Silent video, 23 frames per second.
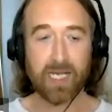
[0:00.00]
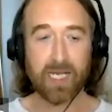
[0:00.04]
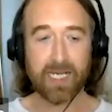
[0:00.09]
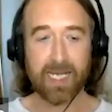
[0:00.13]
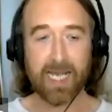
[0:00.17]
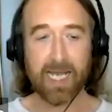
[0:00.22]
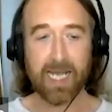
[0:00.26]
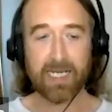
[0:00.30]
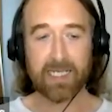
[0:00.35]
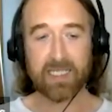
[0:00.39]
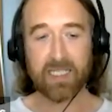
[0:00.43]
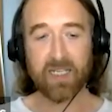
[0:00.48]

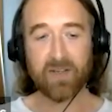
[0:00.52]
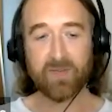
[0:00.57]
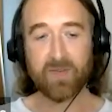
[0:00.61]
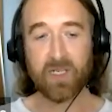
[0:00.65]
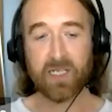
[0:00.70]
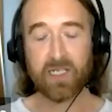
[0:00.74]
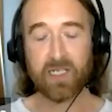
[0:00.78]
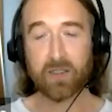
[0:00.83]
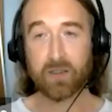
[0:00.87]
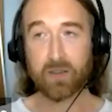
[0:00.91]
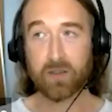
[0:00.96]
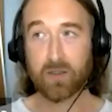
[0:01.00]
Again,
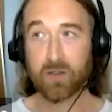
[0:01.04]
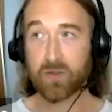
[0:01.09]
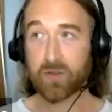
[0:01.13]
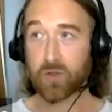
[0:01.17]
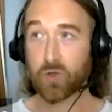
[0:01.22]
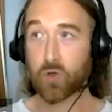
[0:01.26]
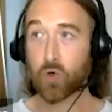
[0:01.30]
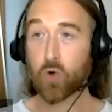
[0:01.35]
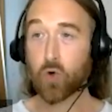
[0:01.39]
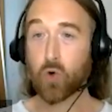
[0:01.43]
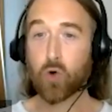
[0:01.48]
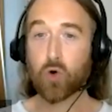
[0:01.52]
giving the
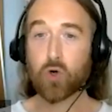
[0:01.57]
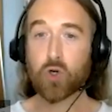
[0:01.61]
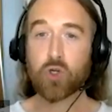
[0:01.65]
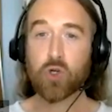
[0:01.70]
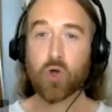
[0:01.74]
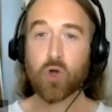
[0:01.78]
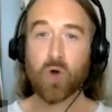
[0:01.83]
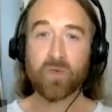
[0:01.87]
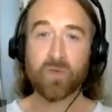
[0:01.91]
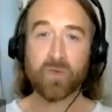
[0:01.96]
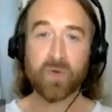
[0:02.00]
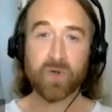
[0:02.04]
court
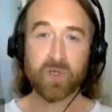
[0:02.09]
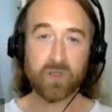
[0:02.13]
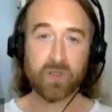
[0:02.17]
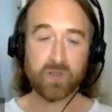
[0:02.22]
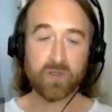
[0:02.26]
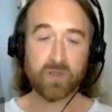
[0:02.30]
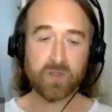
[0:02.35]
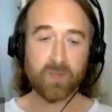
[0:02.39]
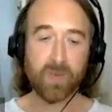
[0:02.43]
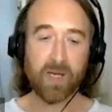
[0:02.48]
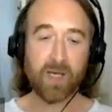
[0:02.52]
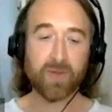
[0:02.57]

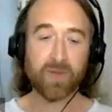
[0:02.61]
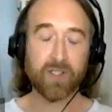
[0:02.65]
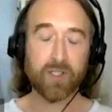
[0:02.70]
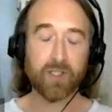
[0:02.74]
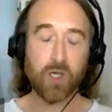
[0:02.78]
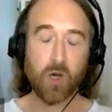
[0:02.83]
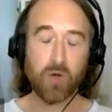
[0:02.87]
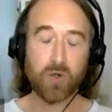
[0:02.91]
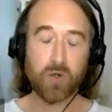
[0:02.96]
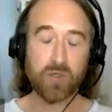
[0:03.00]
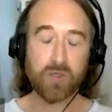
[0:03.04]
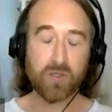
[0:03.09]
confidence about the
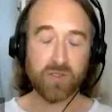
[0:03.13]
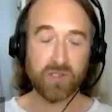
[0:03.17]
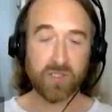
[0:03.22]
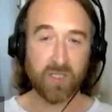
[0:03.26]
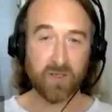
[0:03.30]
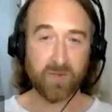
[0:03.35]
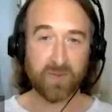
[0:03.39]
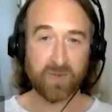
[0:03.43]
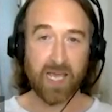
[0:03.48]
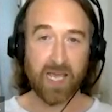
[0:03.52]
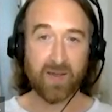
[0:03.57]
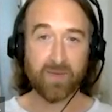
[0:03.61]
cogency
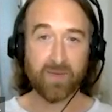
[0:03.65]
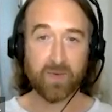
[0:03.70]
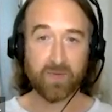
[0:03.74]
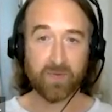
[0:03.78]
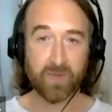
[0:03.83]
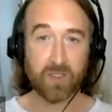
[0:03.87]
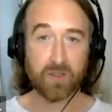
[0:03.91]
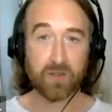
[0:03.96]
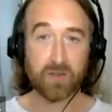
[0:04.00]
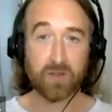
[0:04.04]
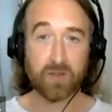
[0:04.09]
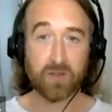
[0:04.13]
of the
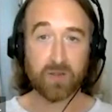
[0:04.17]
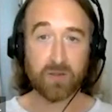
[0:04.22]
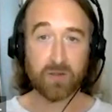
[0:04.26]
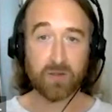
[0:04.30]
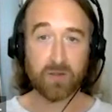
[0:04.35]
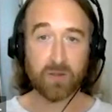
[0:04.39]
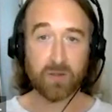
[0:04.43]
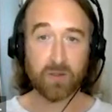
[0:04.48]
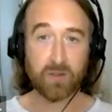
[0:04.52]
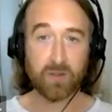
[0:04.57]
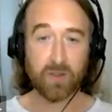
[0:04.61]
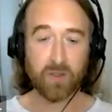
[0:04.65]

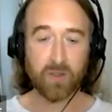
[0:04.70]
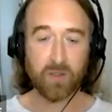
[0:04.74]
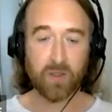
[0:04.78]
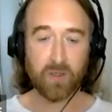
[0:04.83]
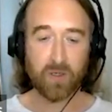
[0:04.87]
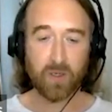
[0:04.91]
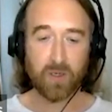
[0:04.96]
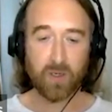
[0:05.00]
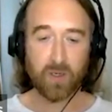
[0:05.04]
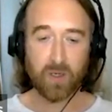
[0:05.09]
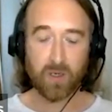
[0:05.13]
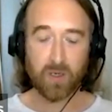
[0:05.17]
evidence,
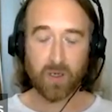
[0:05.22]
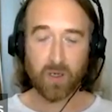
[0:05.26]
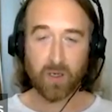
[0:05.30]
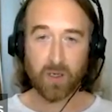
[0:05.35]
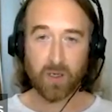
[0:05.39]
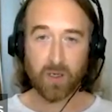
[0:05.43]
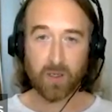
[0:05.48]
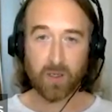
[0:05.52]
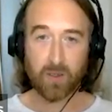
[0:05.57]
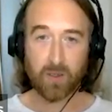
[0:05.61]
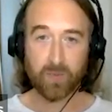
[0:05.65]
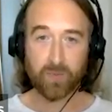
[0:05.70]

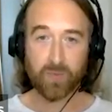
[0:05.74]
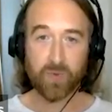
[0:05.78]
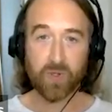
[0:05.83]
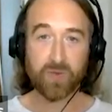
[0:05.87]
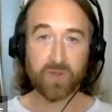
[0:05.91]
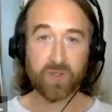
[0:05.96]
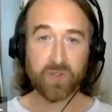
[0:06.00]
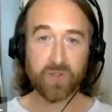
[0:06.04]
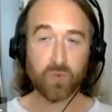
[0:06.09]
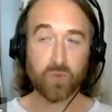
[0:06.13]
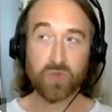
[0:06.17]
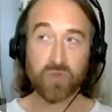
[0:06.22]
that
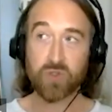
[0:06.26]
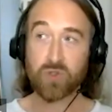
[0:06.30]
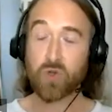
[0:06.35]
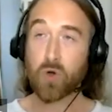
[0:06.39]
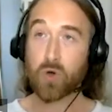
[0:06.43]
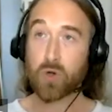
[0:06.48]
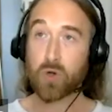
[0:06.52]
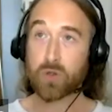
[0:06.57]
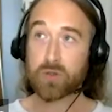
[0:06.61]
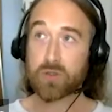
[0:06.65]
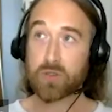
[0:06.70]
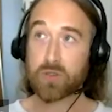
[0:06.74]
this was
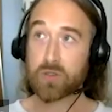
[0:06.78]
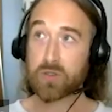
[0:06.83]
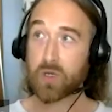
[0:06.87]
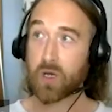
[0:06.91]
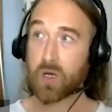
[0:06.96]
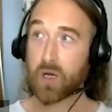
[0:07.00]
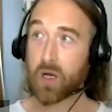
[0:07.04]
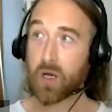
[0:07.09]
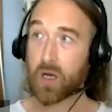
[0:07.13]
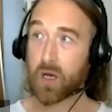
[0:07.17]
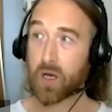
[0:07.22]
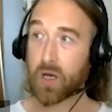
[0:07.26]
not
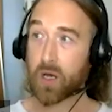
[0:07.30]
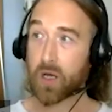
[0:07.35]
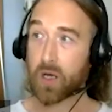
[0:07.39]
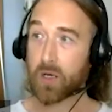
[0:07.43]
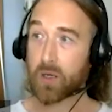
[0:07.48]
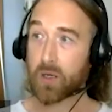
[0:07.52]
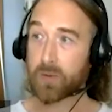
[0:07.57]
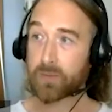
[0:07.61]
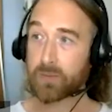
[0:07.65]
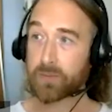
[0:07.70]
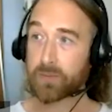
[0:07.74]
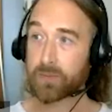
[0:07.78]

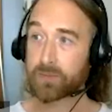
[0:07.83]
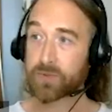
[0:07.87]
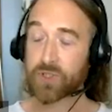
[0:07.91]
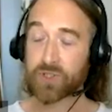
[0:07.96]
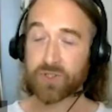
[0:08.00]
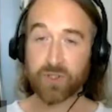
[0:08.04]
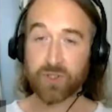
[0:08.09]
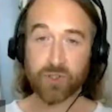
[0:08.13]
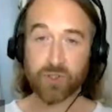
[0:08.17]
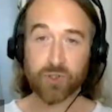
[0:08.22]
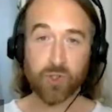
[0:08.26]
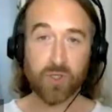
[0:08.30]

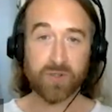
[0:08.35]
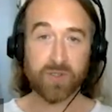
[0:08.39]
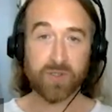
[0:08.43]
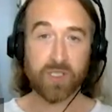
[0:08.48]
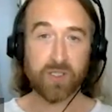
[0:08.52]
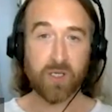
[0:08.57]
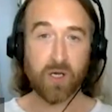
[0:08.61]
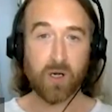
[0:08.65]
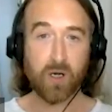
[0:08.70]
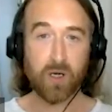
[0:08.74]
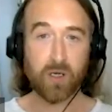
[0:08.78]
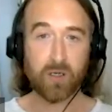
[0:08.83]
just a shot in the
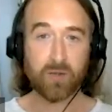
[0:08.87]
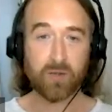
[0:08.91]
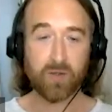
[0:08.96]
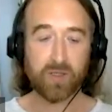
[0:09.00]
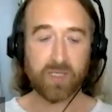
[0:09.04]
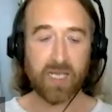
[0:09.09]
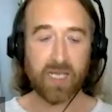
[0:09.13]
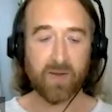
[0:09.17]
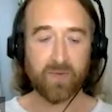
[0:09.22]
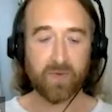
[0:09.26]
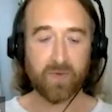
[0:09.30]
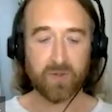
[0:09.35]
dark, that
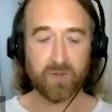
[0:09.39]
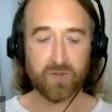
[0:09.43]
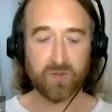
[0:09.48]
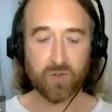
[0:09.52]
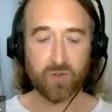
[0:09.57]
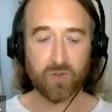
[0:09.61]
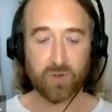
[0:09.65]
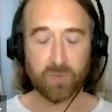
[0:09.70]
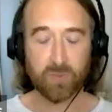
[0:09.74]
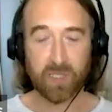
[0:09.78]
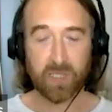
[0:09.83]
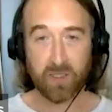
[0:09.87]
the evidence
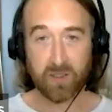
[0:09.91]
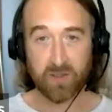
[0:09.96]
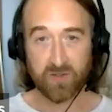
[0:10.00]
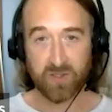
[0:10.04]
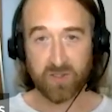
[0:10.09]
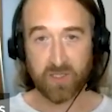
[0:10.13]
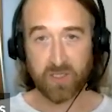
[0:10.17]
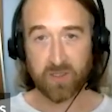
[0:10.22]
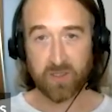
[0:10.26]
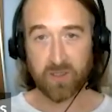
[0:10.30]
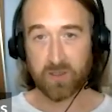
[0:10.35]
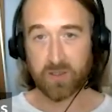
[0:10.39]
could be
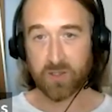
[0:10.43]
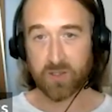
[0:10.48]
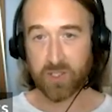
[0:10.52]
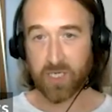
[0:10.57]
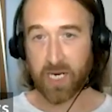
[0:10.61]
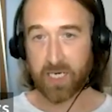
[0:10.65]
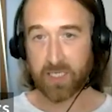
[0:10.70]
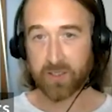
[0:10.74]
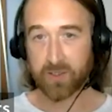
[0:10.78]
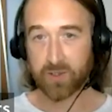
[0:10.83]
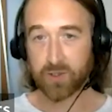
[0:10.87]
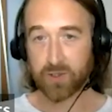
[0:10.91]
considered and
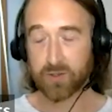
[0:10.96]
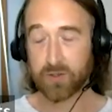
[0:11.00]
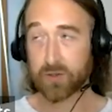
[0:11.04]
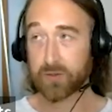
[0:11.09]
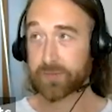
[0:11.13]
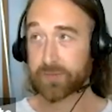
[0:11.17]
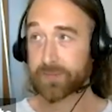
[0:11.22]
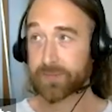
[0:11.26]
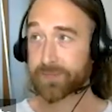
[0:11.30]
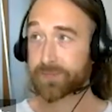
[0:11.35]
challenged.